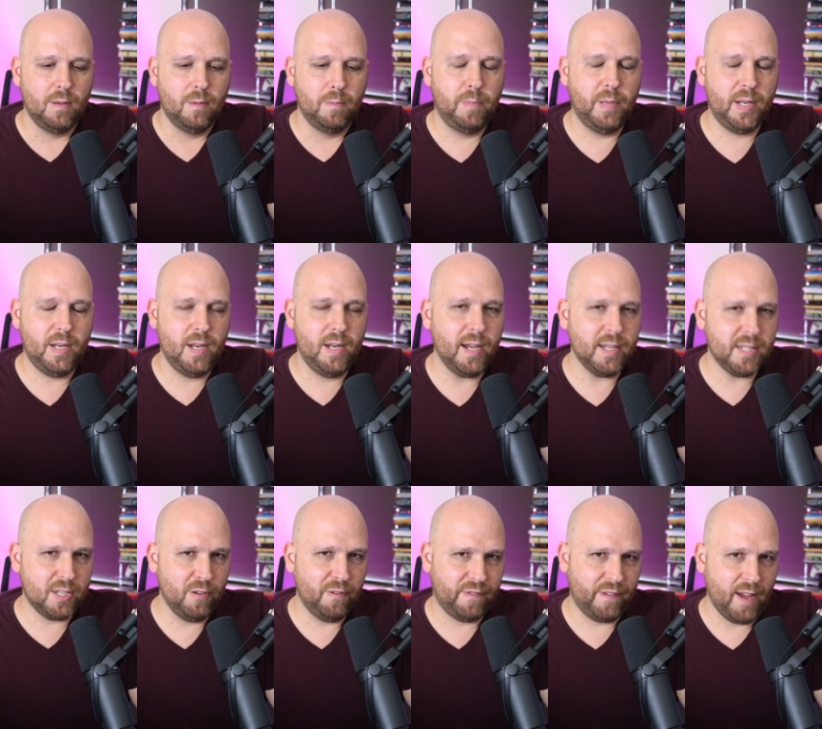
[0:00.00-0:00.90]
But not
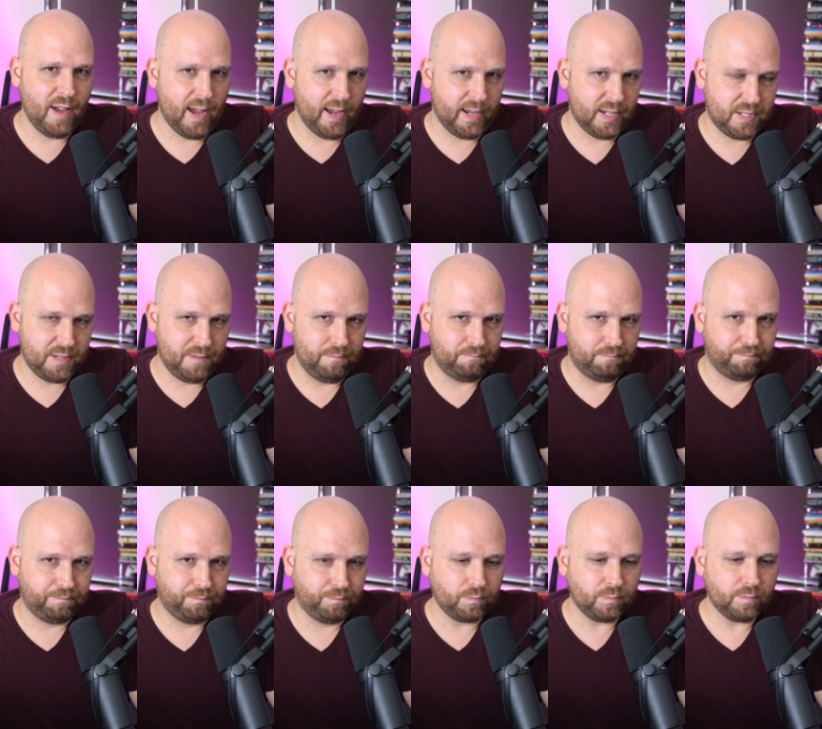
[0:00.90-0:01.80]
so fast.
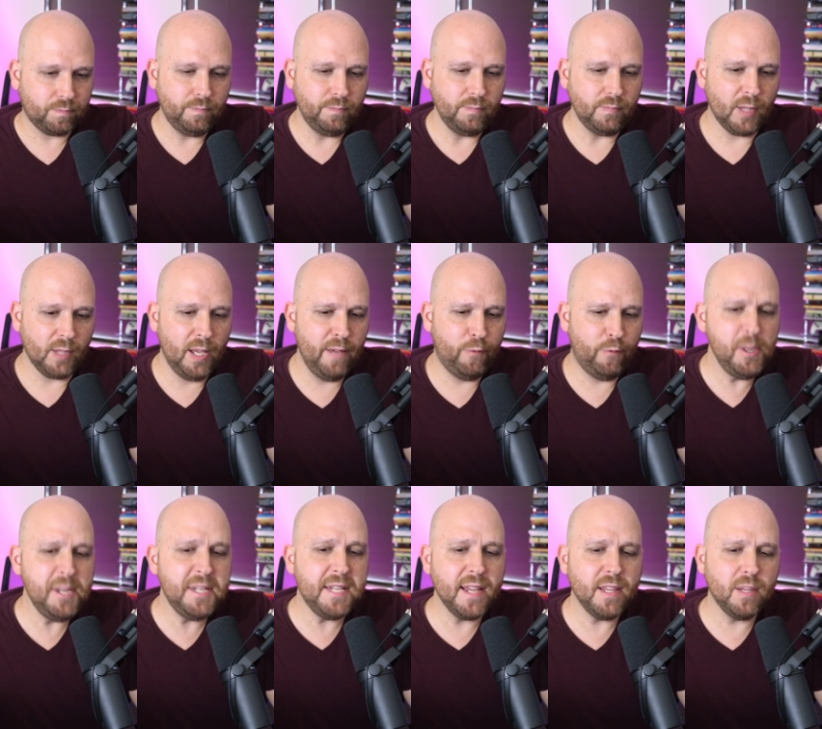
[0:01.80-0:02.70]
If
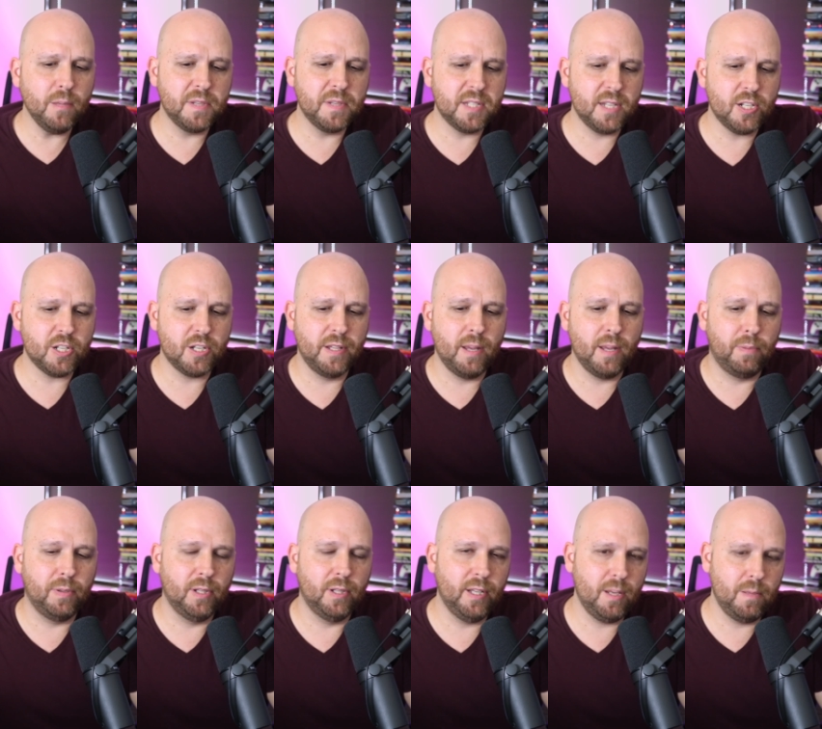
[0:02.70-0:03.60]
we take the position that
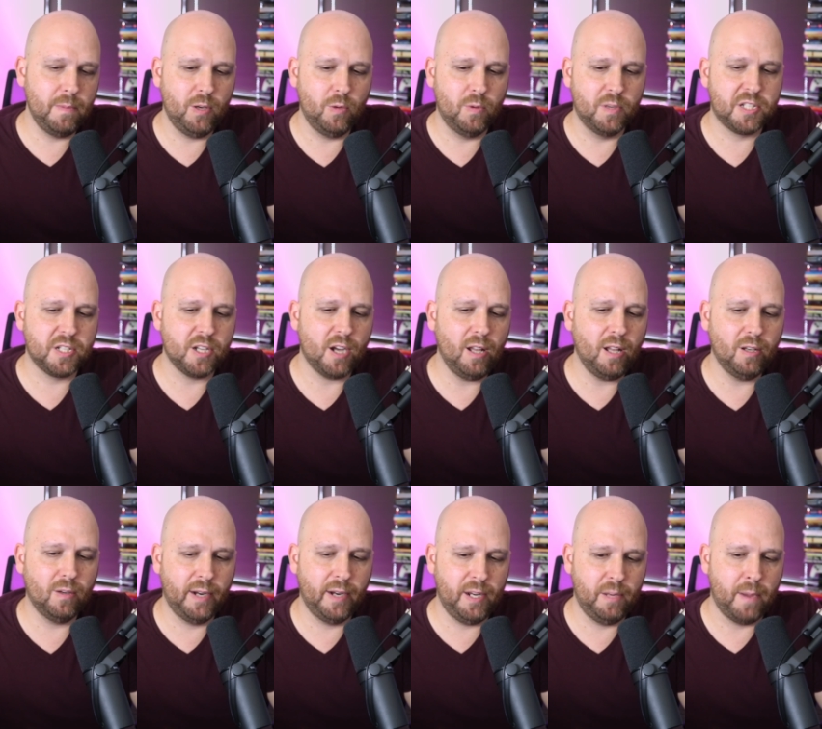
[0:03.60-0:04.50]
polygamy was
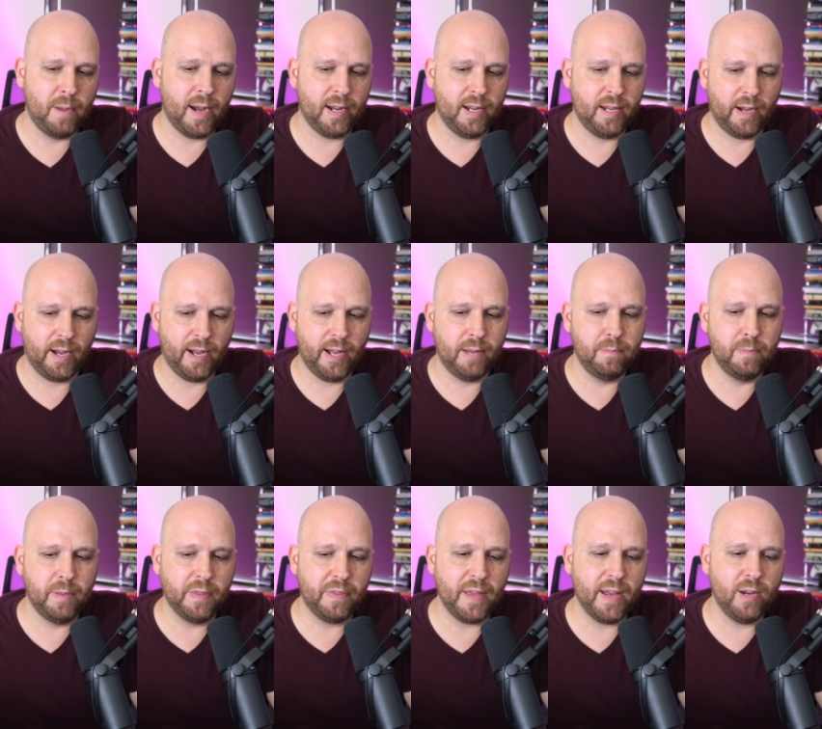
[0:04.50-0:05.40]
tolerated by God,
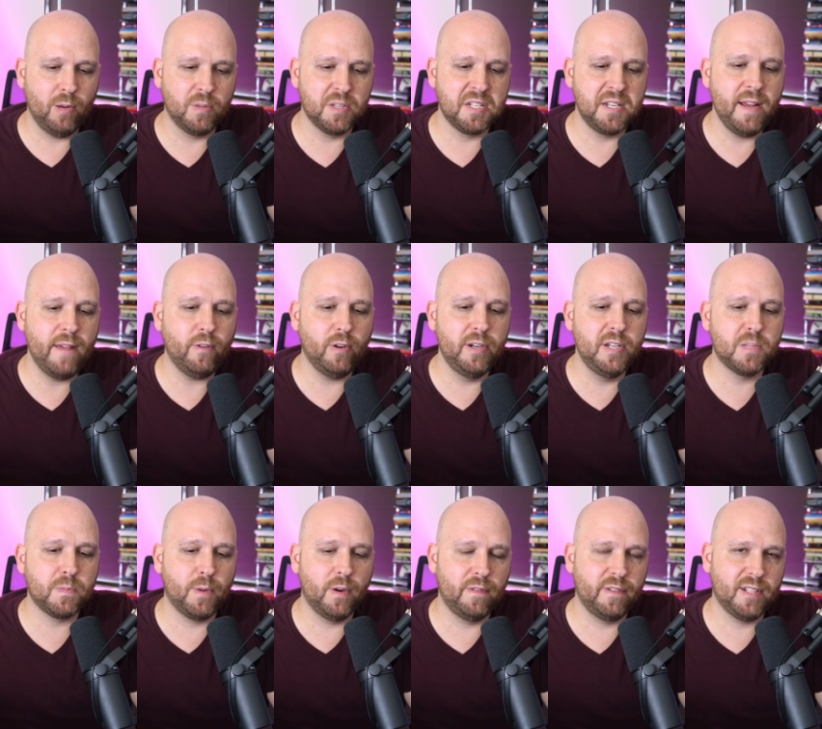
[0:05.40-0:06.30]
but that it was never his
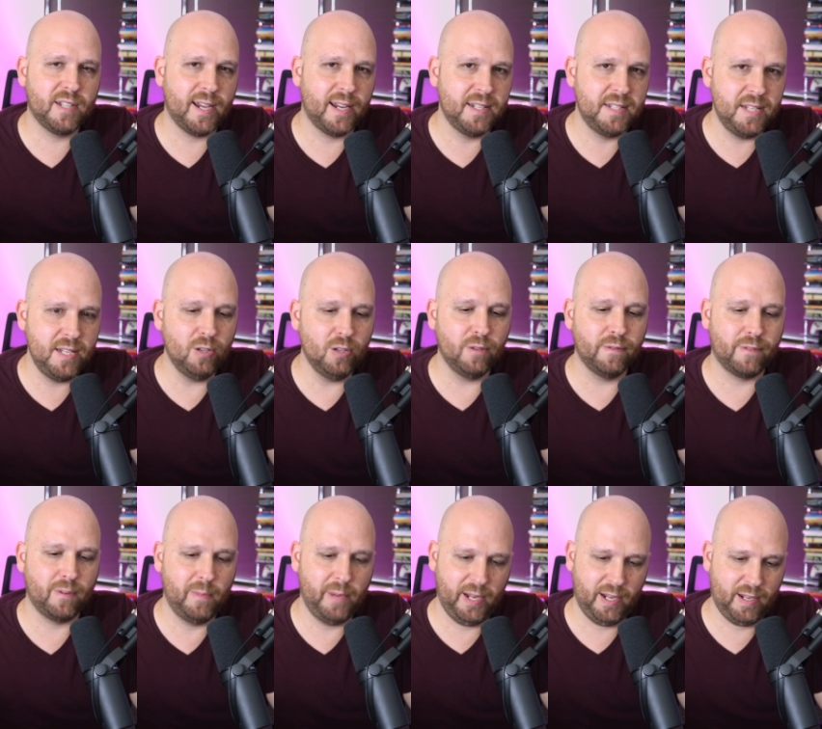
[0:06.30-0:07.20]
perfect ideal
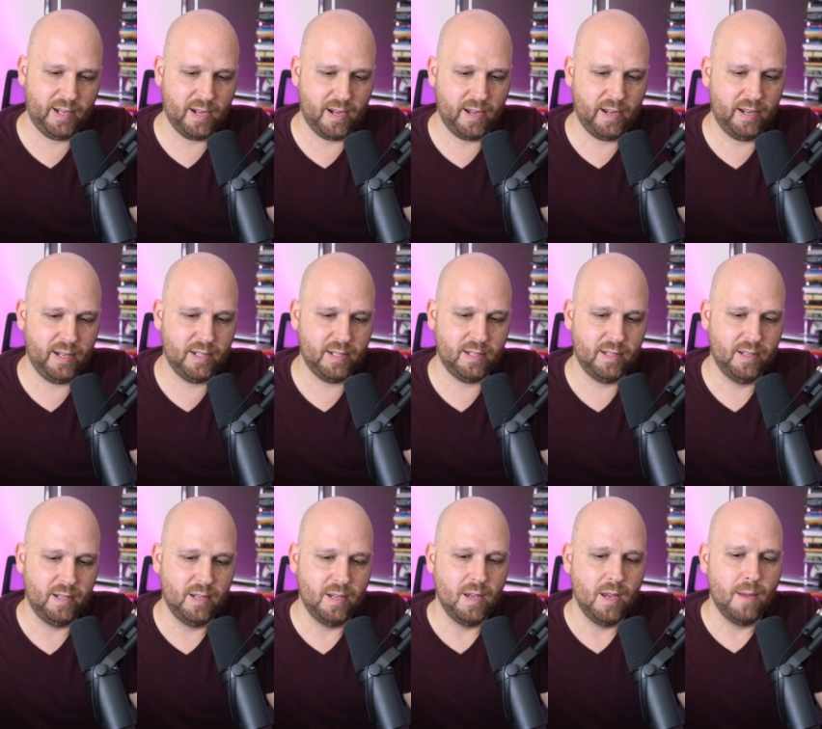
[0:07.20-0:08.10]
for mankind,
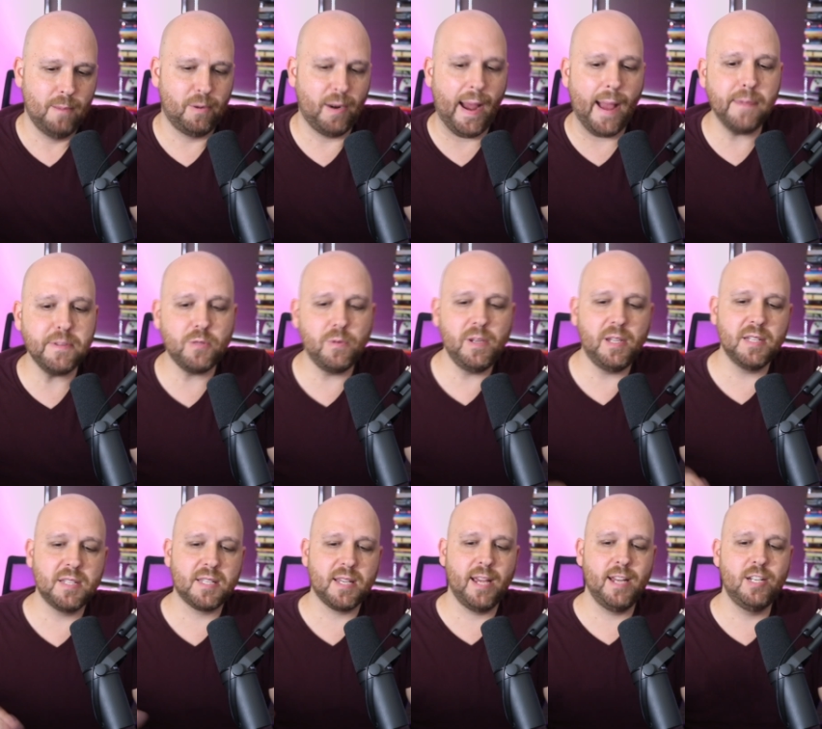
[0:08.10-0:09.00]
perhaps we
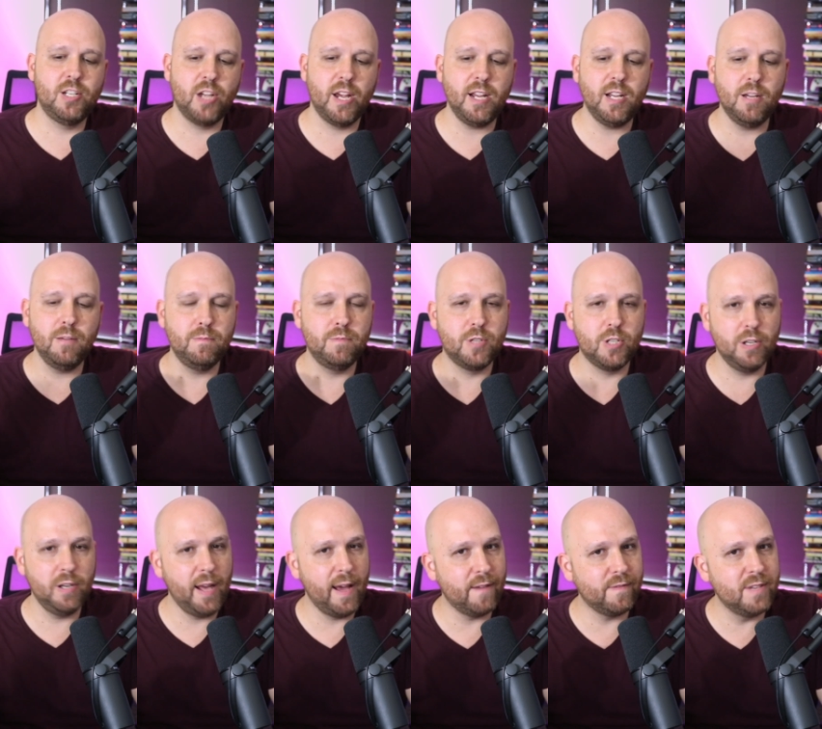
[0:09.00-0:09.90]
could say Jacob
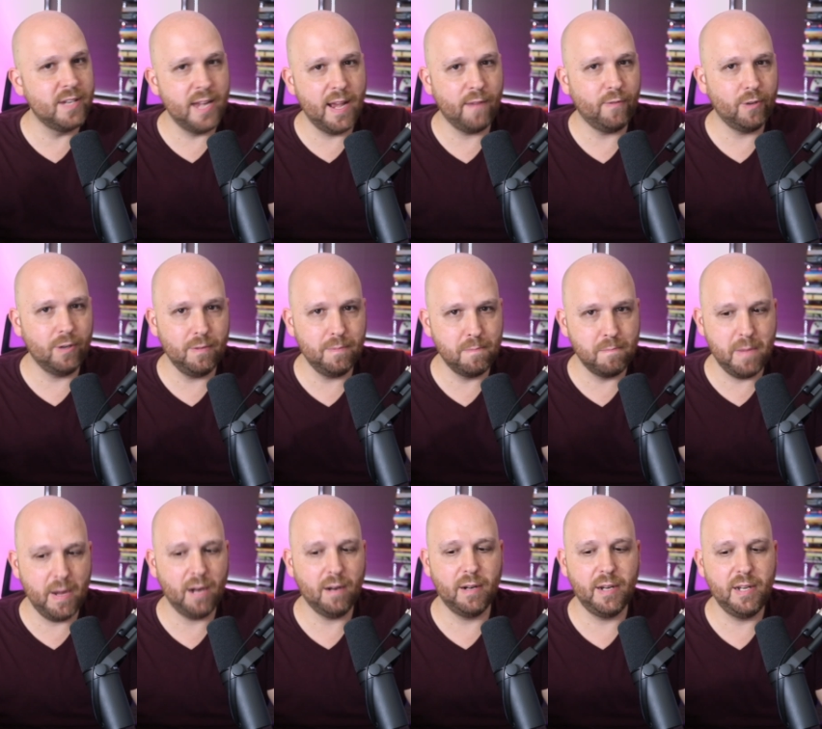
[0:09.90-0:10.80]
should have never
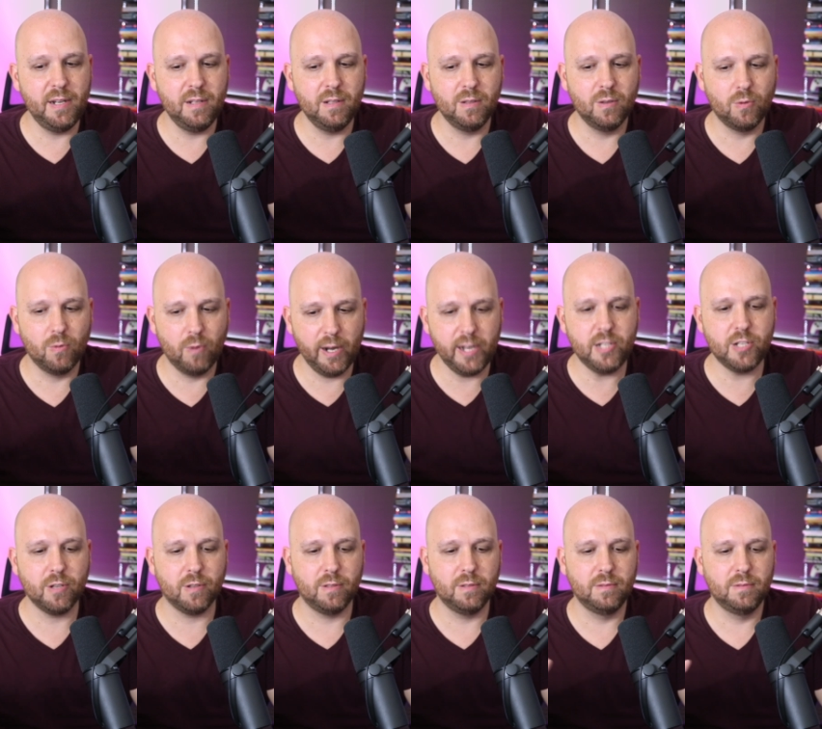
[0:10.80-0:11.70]
married
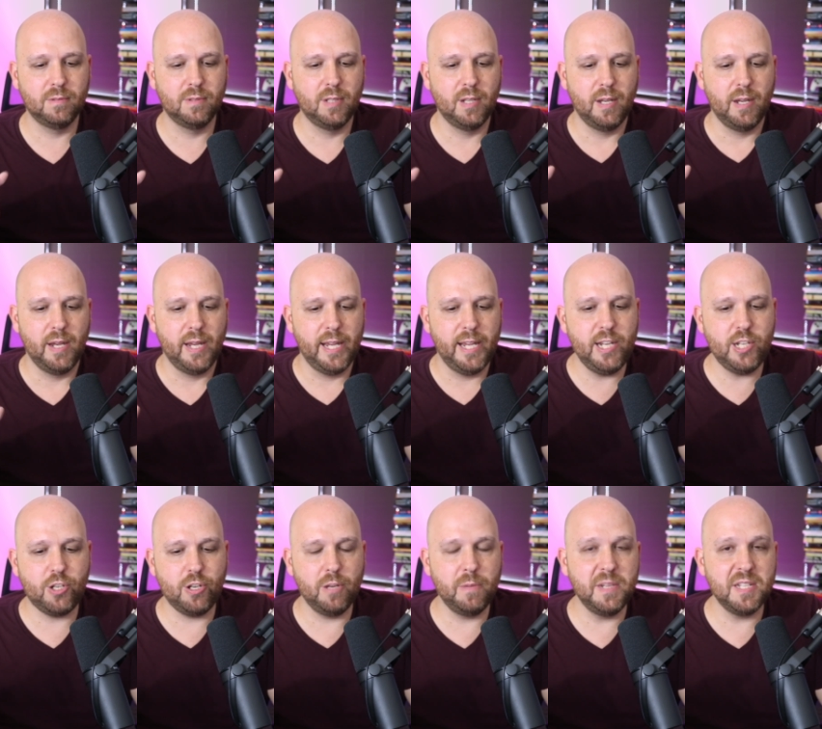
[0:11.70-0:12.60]
Rachel. He
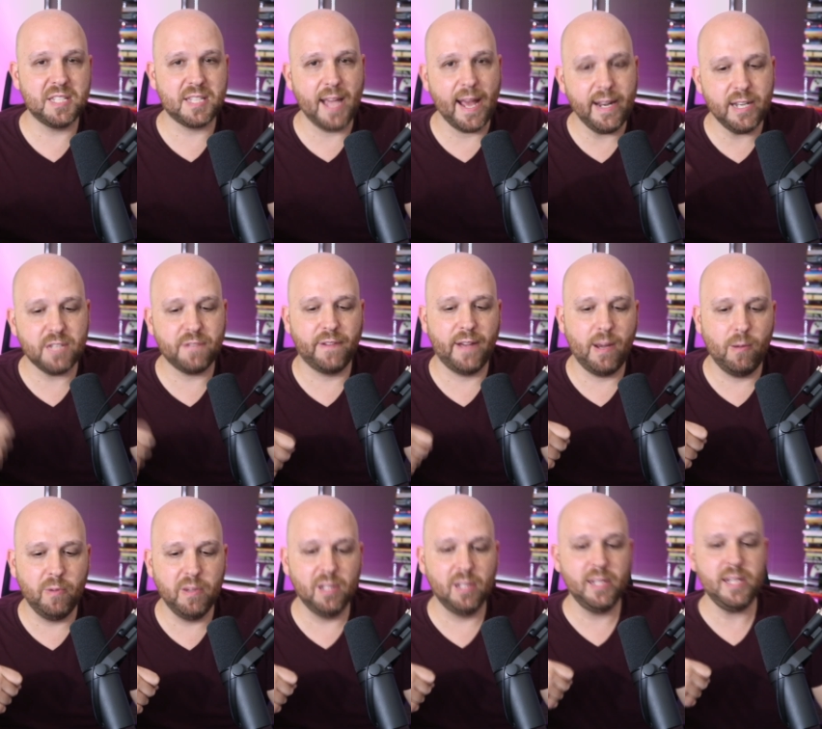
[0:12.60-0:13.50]
should have been satisfied
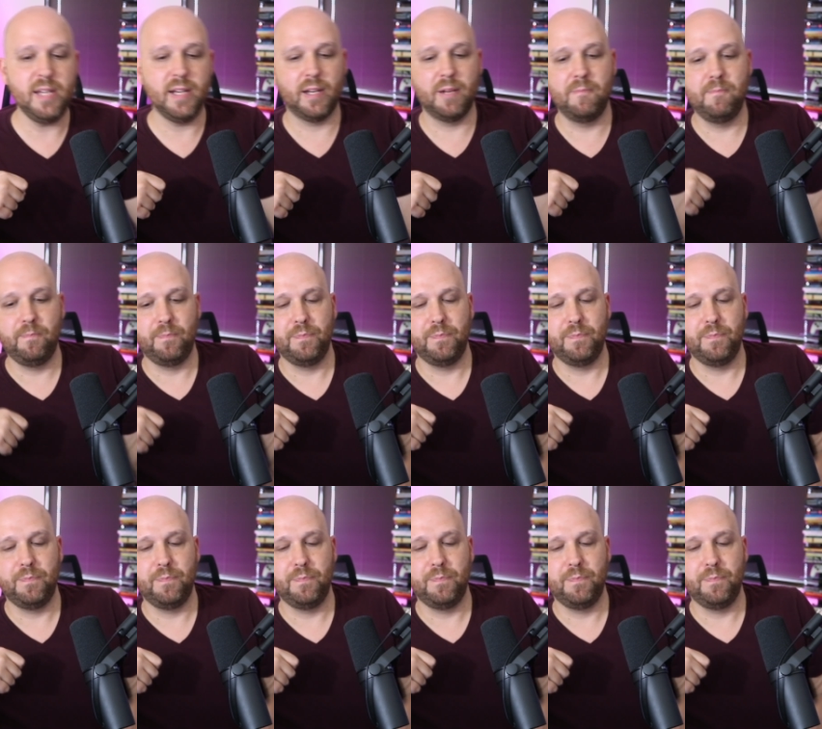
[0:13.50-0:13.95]
with Leah.